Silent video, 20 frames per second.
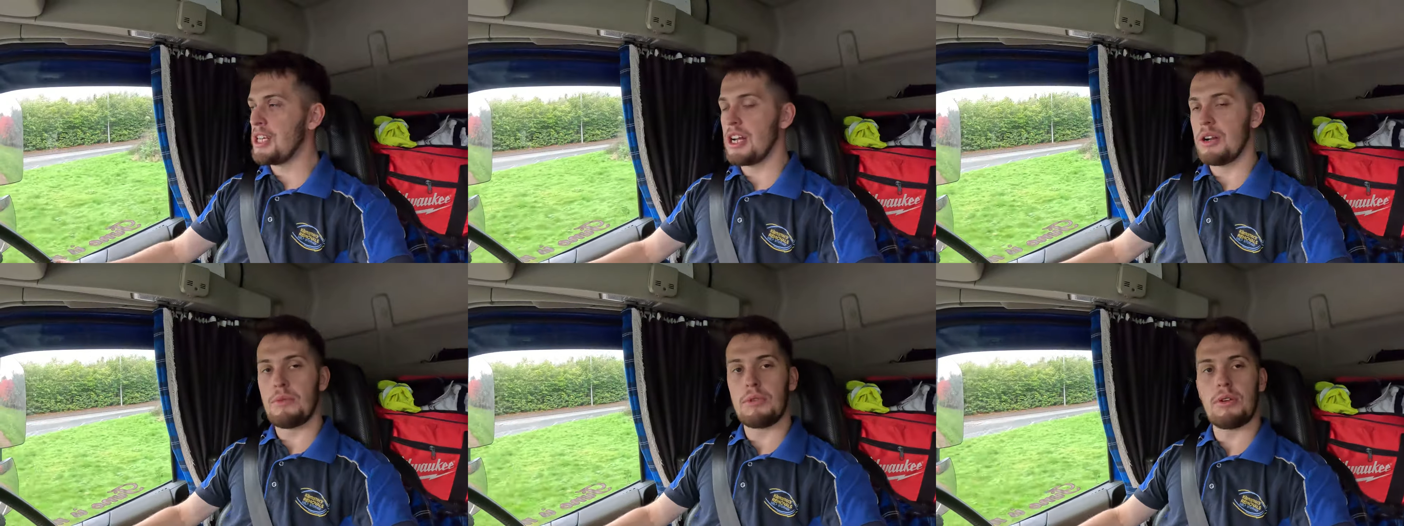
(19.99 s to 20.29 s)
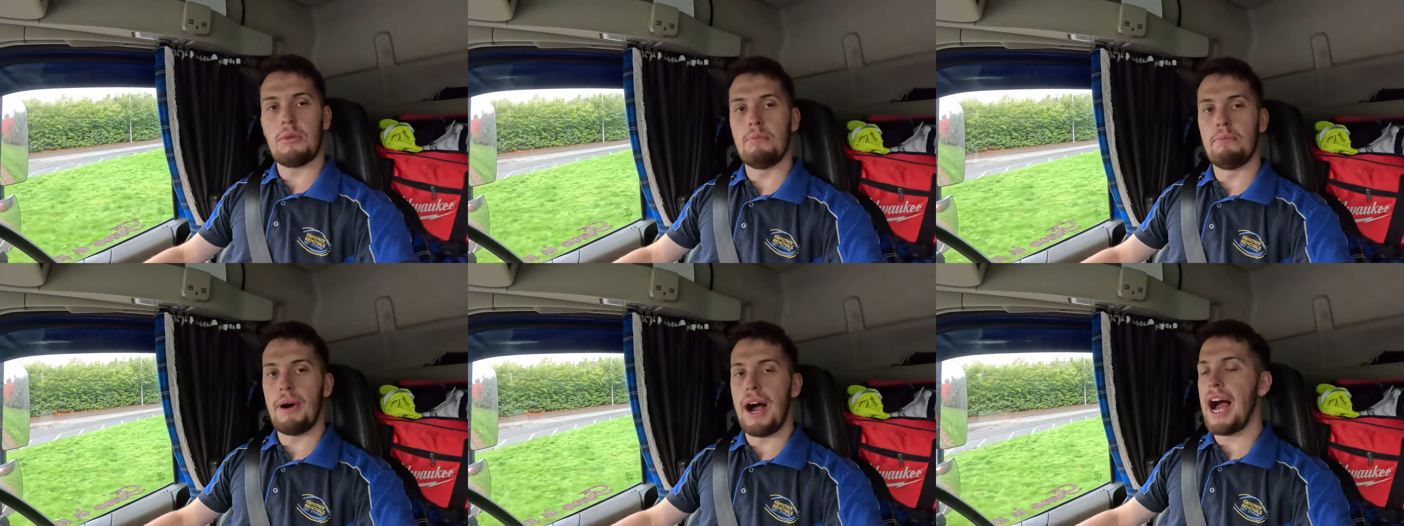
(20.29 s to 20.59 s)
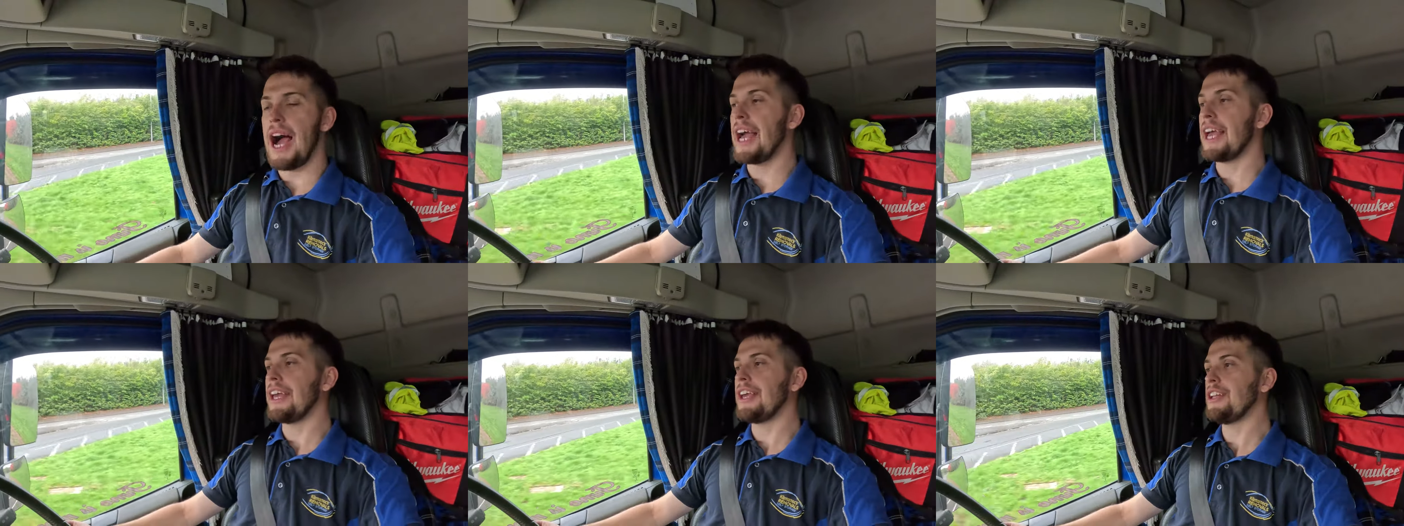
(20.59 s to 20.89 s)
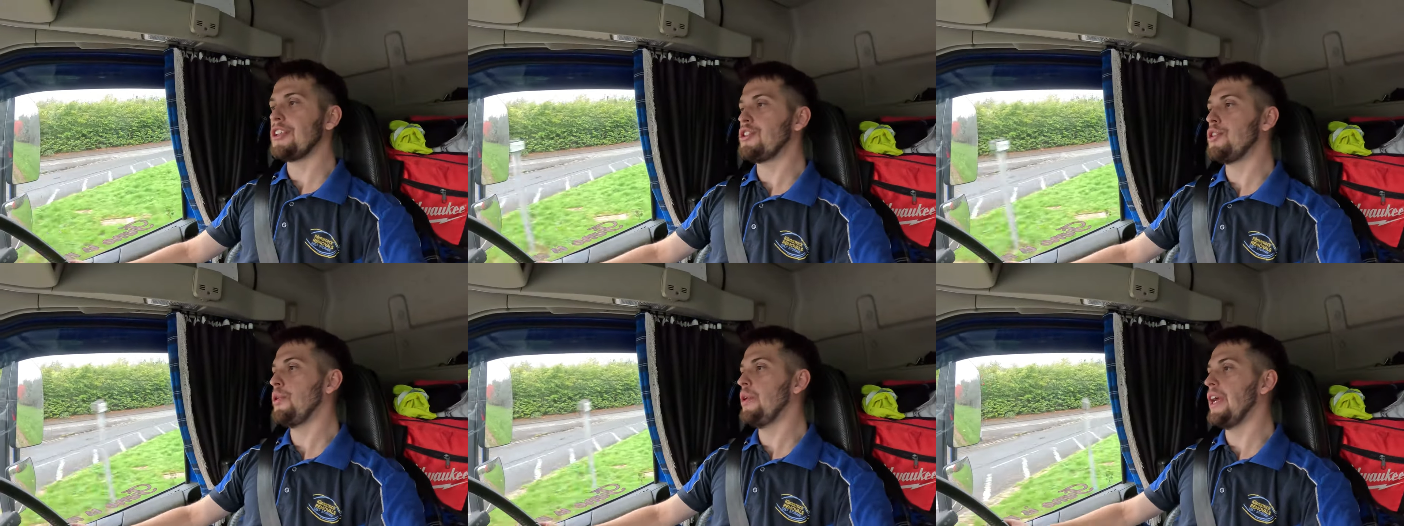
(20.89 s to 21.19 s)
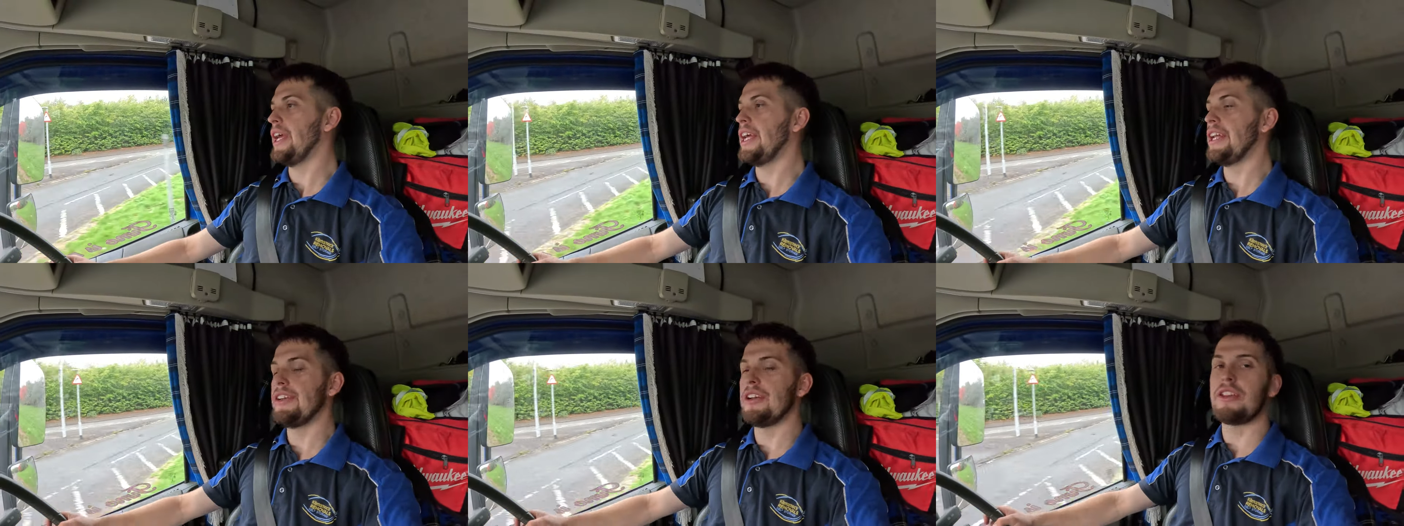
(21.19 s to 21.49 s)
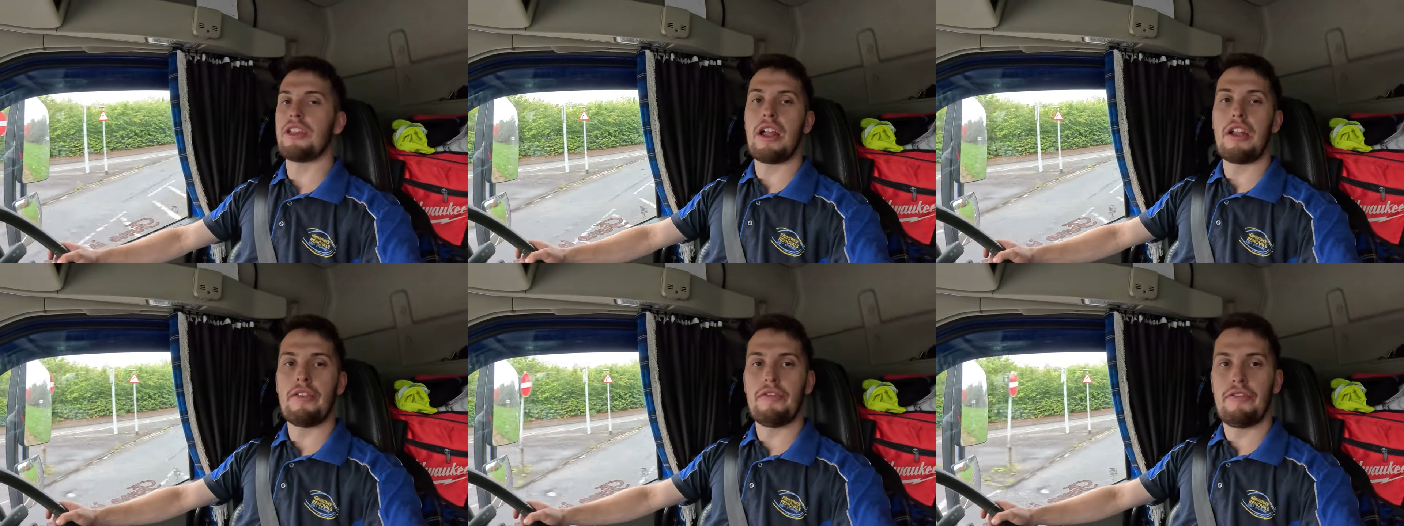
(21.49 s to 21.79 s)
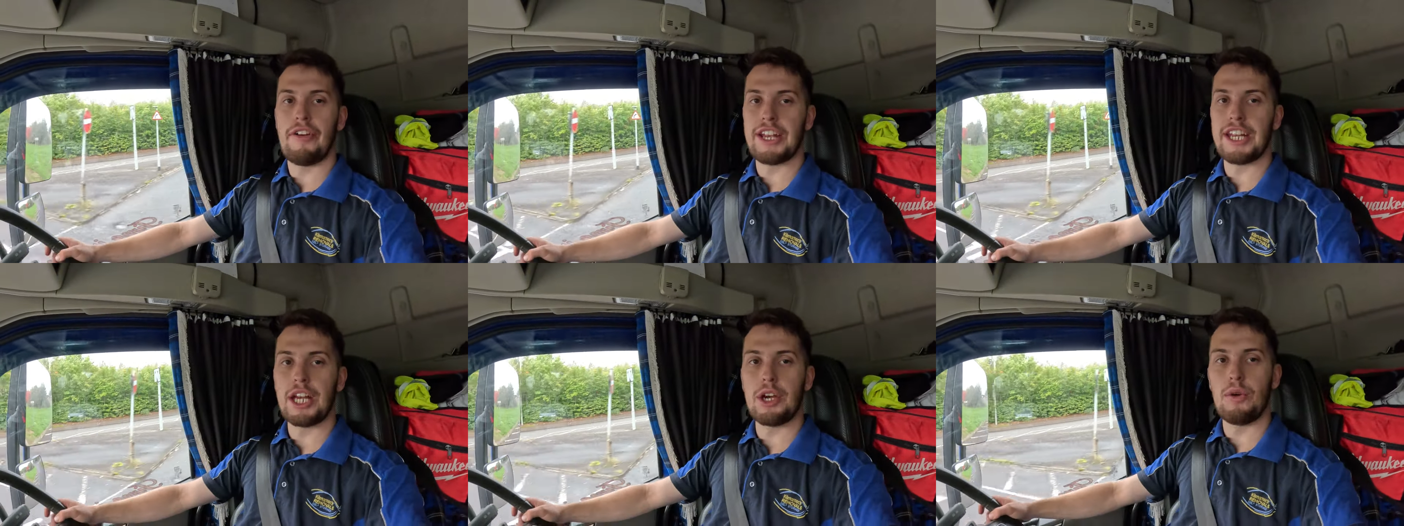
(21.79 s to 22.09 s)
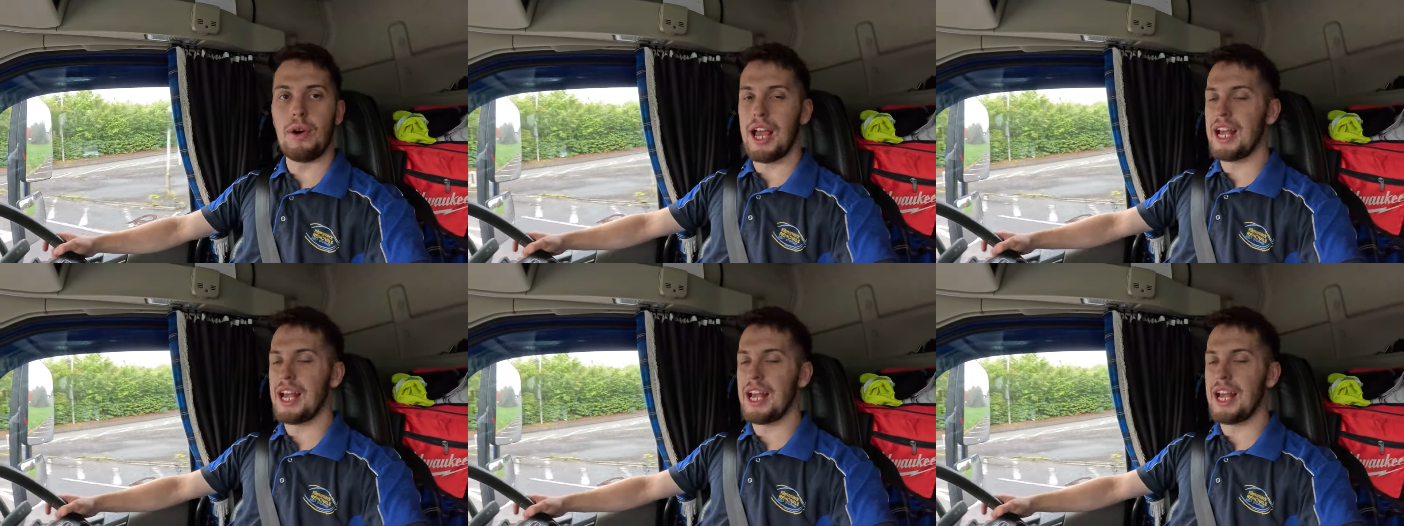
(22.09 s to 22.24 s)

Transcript: here and we're going back to another video.